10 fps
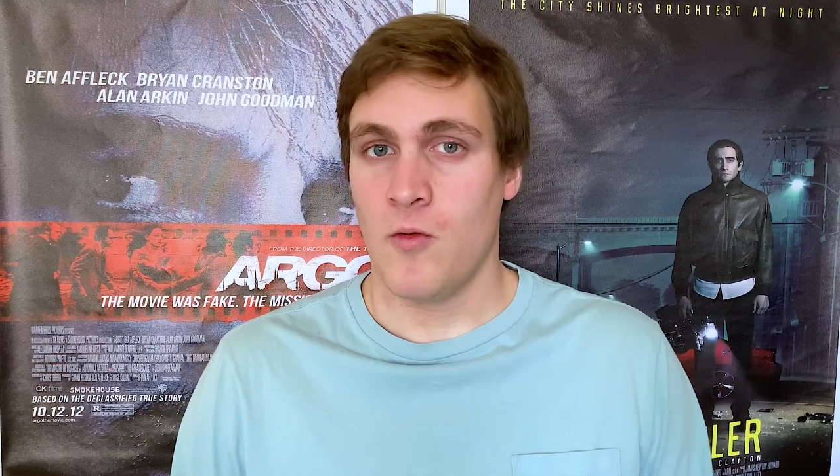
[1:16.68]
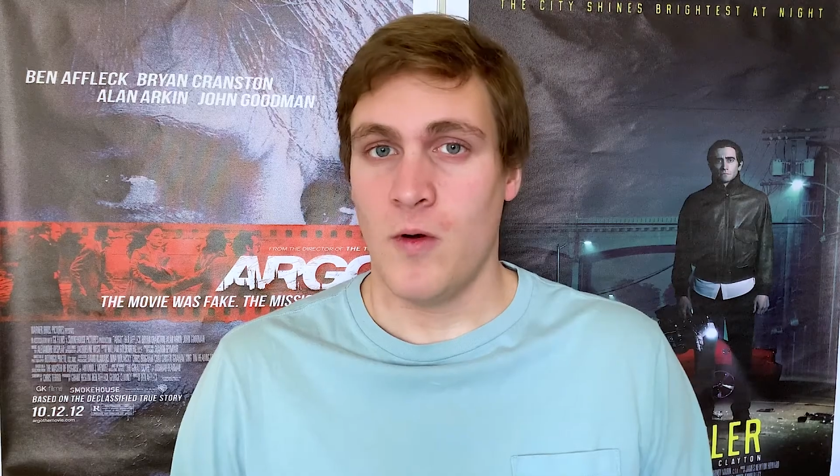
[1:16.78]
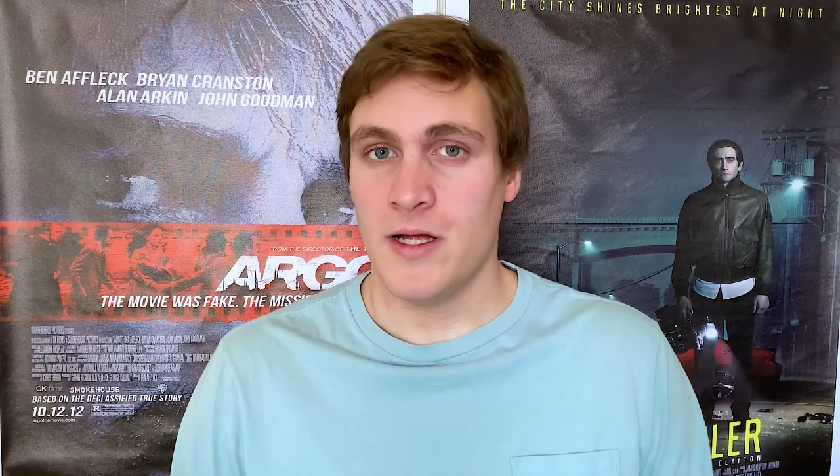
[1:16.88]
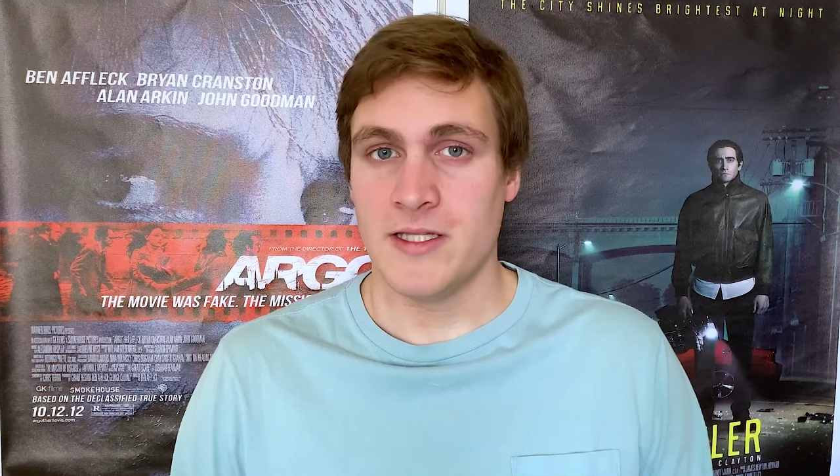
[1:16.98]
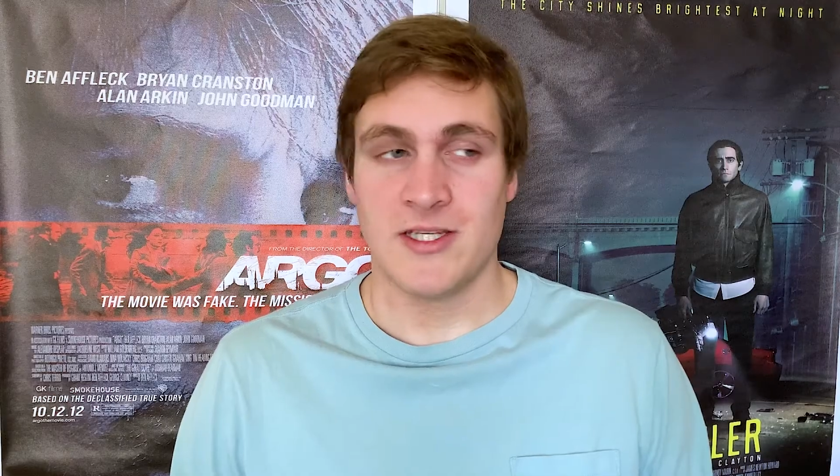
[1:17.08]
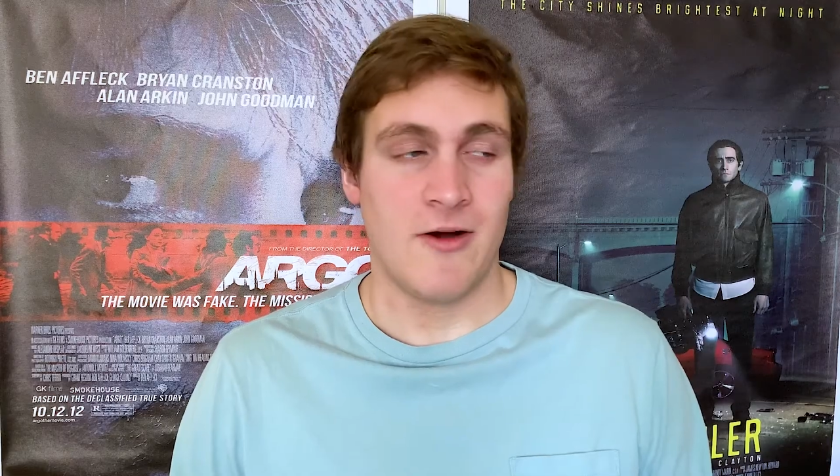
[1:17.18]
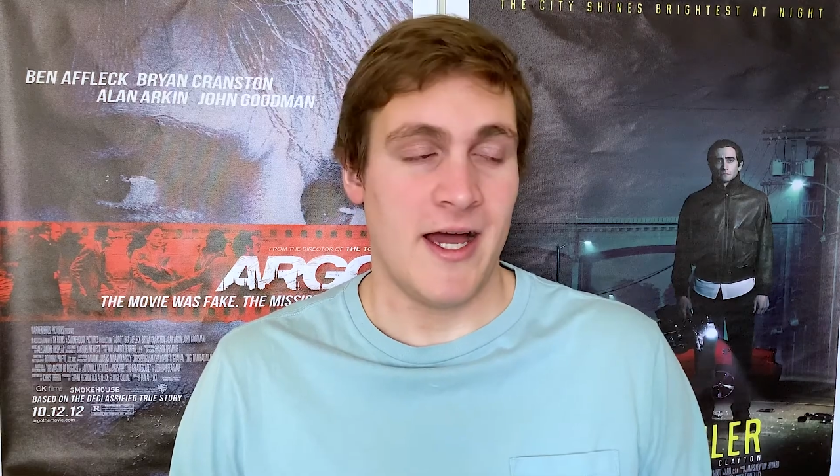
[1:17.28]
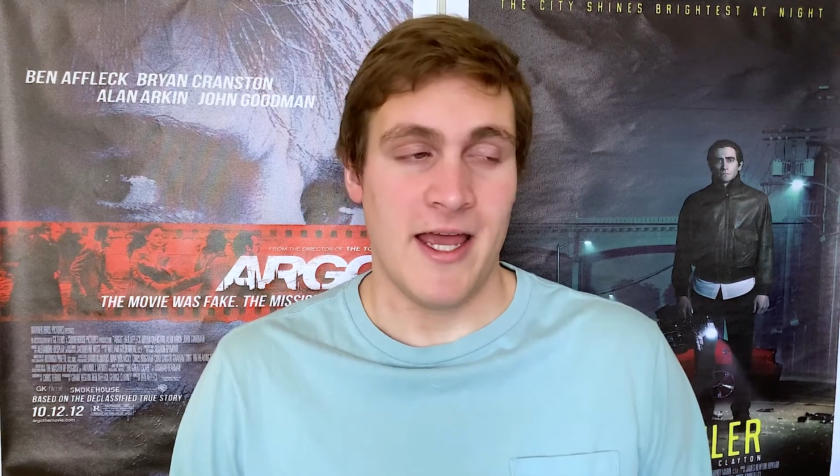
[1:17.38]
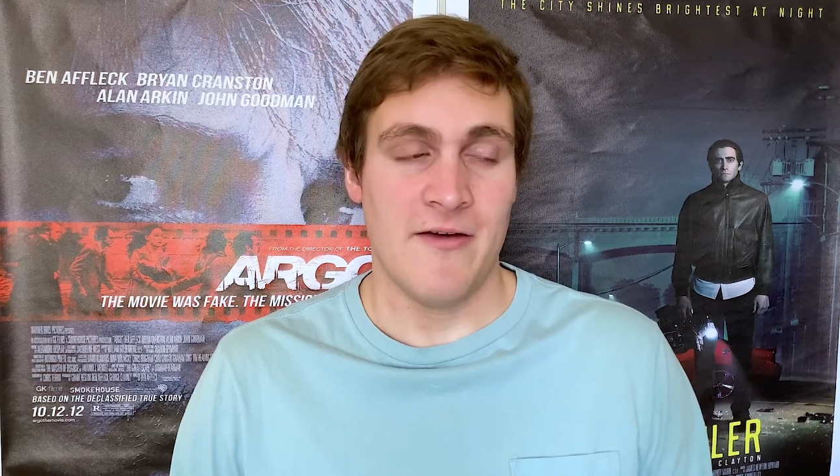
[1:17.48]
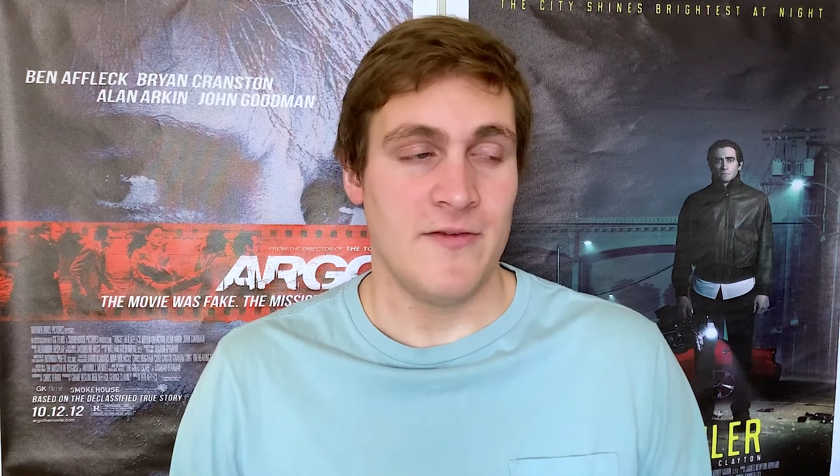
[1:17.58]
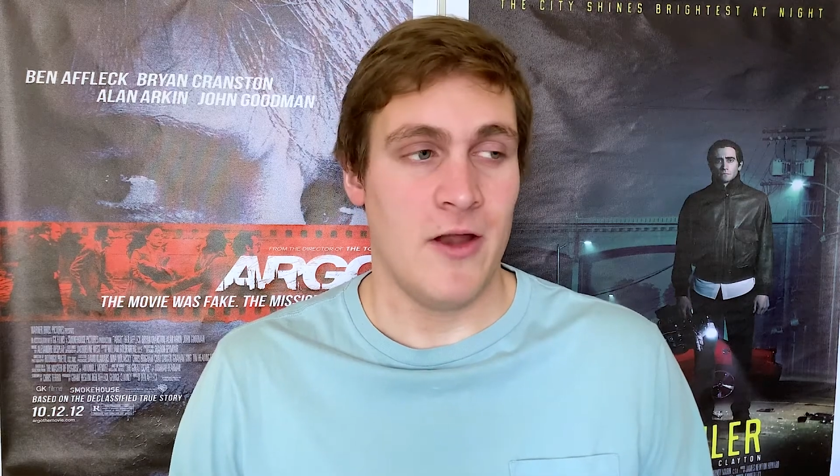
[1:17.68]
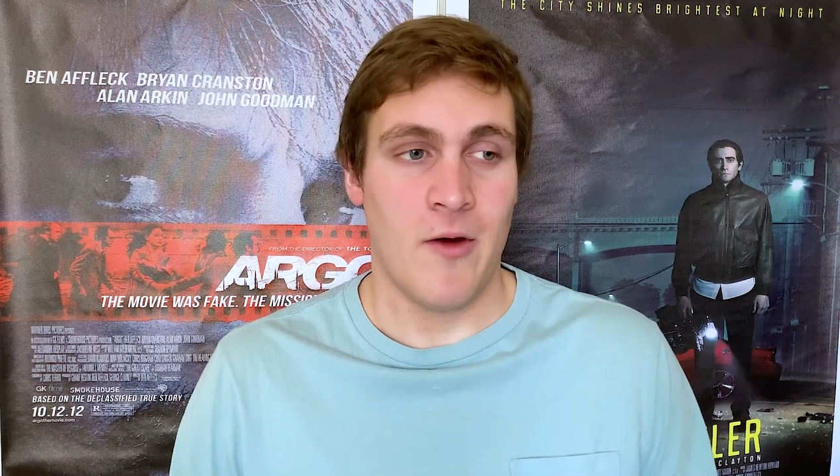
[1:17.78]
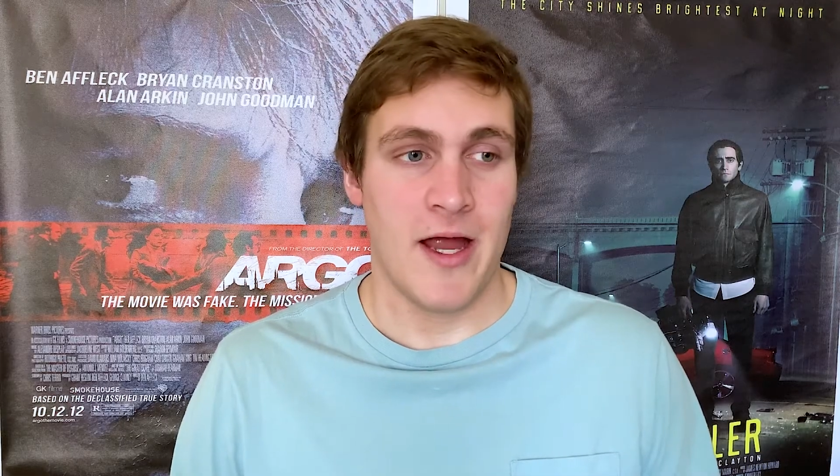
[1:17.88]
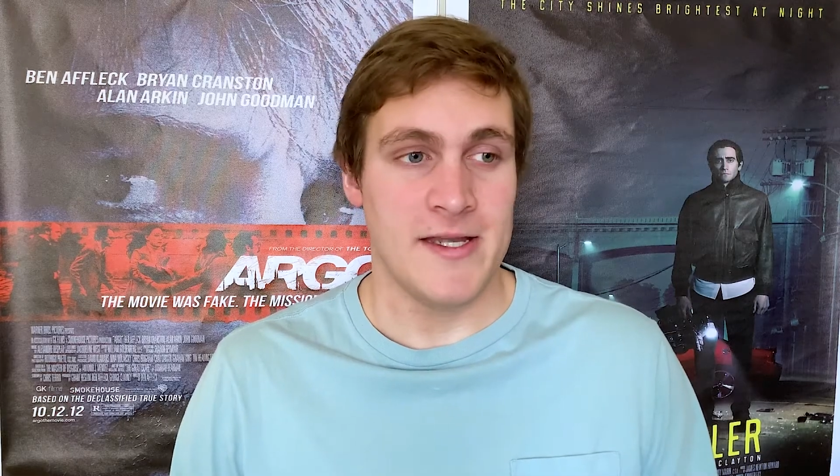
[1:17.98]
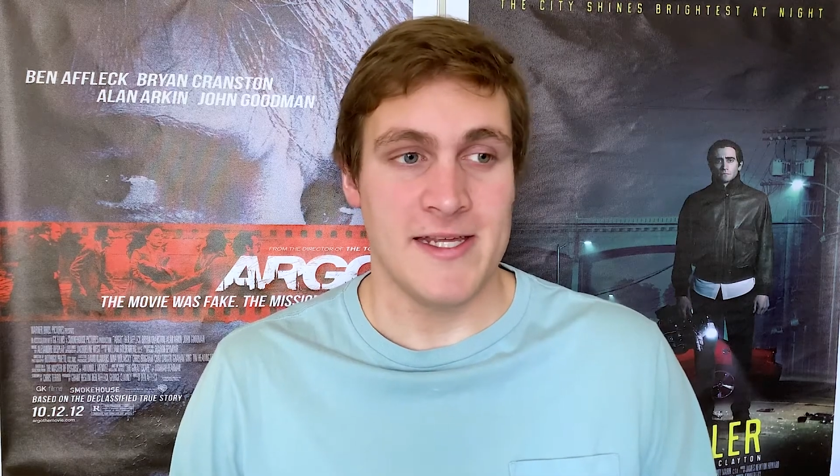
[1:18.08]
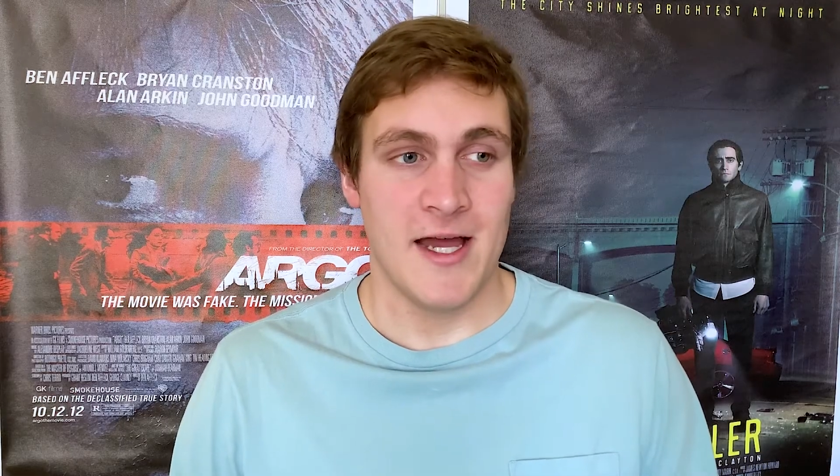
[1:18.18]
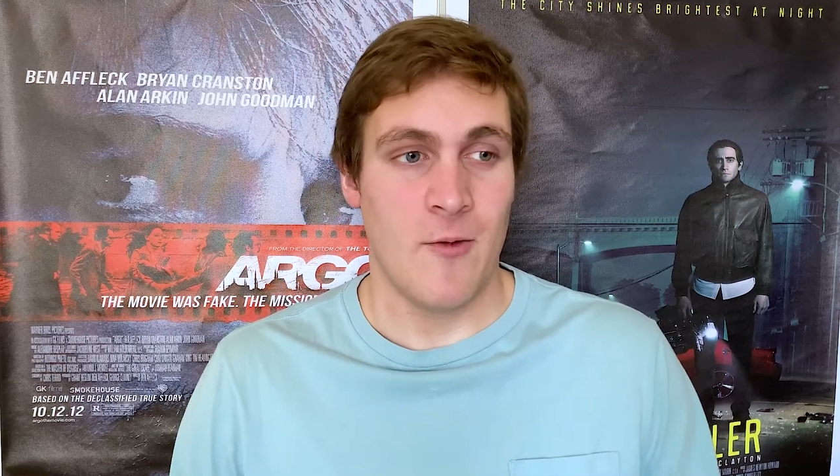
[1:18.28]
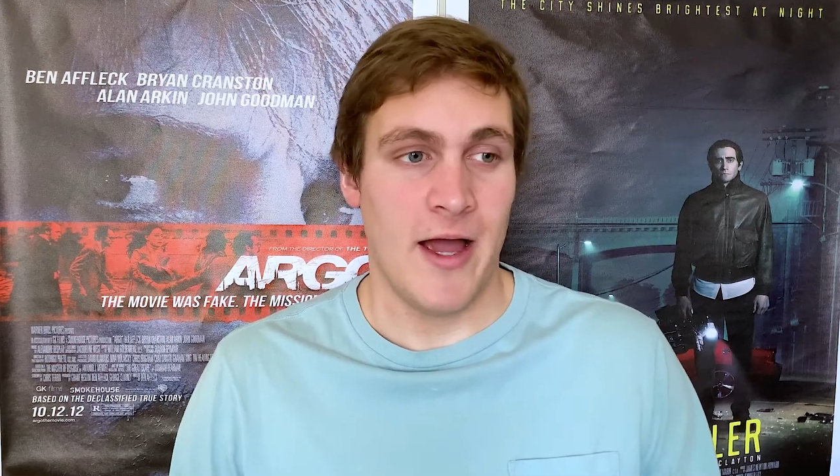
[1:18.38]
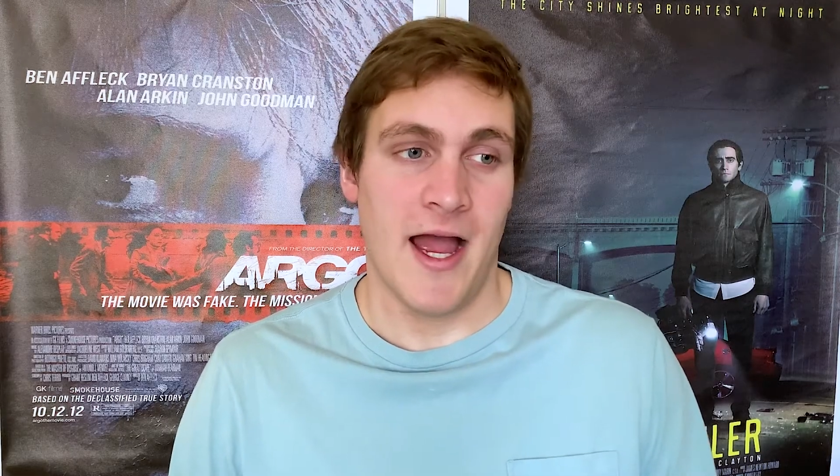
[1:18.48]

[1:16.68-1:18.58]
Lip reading: One, so I have no idea why